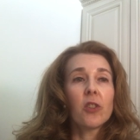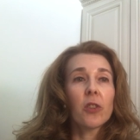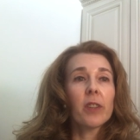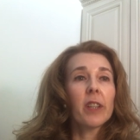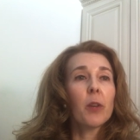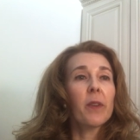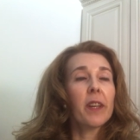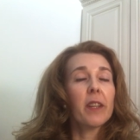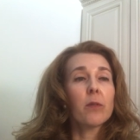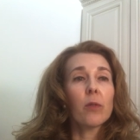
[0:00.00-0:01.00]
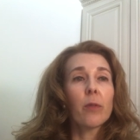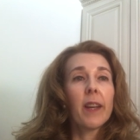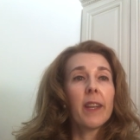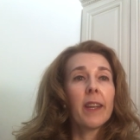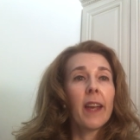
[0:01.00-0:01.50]
journaling where the kids were
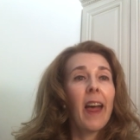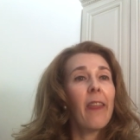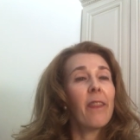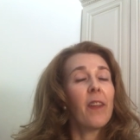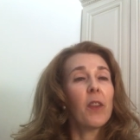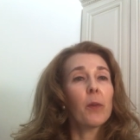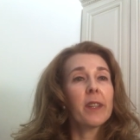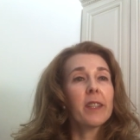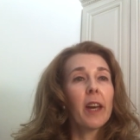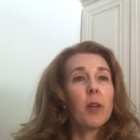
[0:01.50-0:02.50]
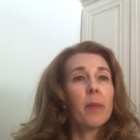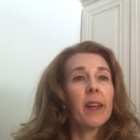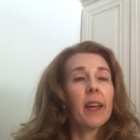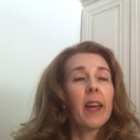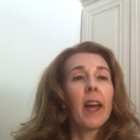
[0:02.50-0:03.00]
writing, then they were
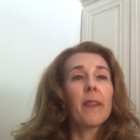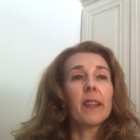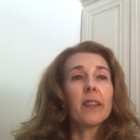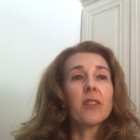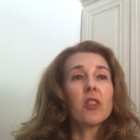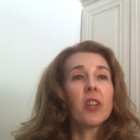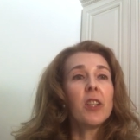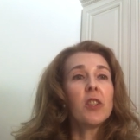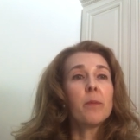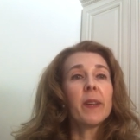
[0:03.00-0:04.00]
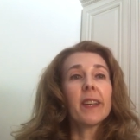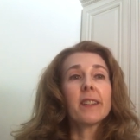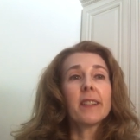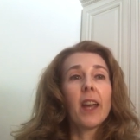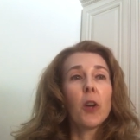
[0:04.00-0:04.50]
typing, the lesson changes
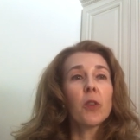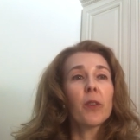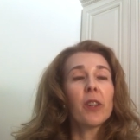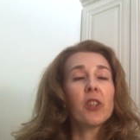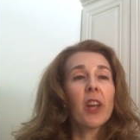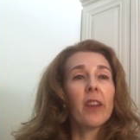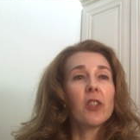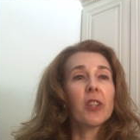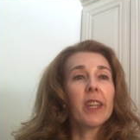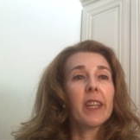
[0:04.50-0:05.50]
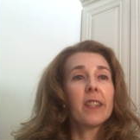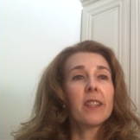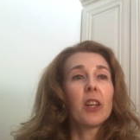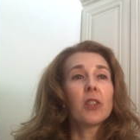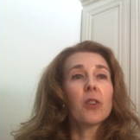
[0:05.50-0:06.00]
because now you're going to challenge the
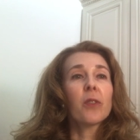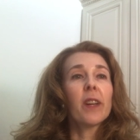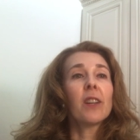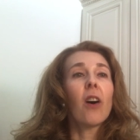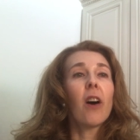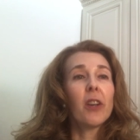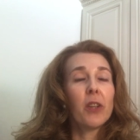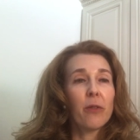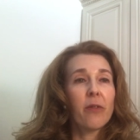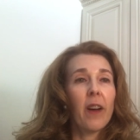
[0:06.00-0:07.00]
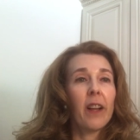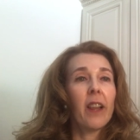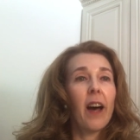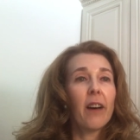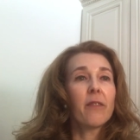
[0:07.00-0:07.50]
kids to create an audio
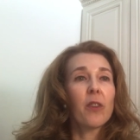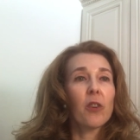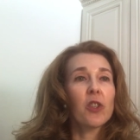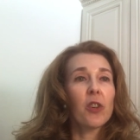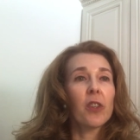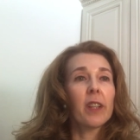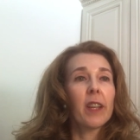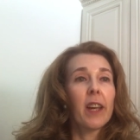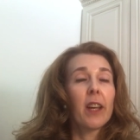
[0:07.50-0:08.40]
file of their journal.